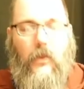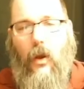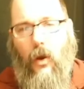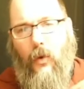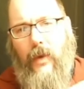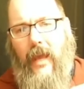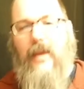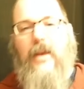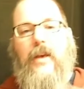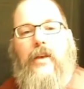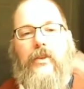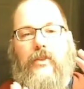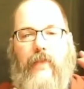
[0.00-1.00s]
Okay,
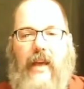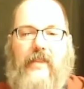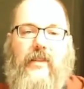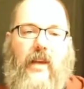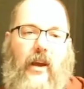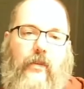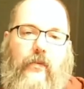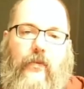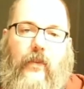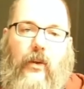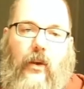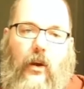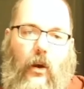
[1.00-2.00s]
so that's kind of
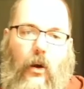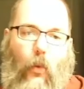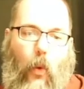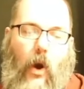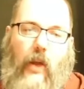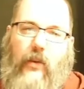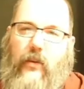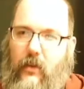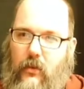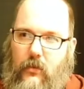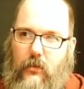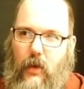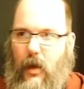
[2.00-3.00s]
one
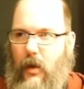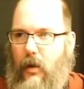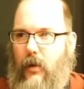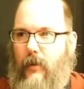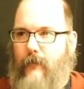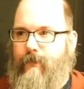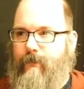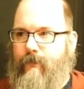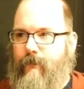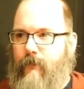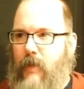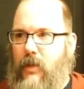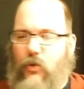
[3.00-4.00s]

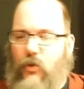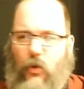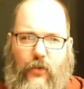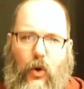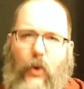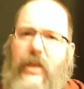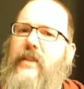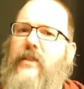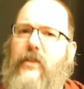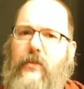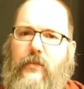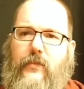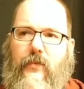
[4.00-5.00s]
sort of
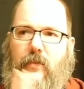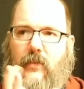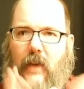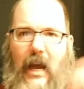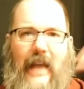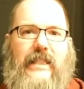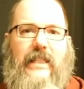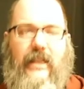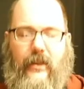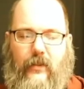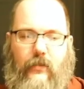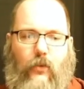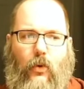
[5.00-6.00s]
cohesive idea
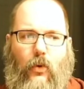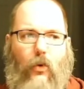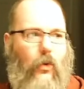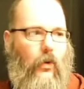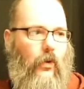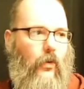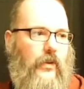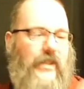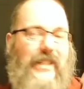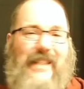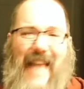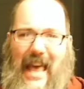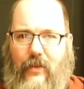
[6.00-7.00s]
or
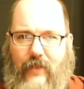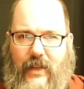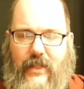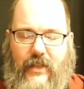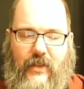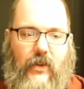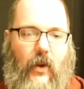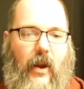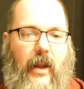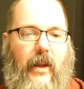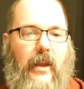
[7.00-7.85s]
set of ideas, all right?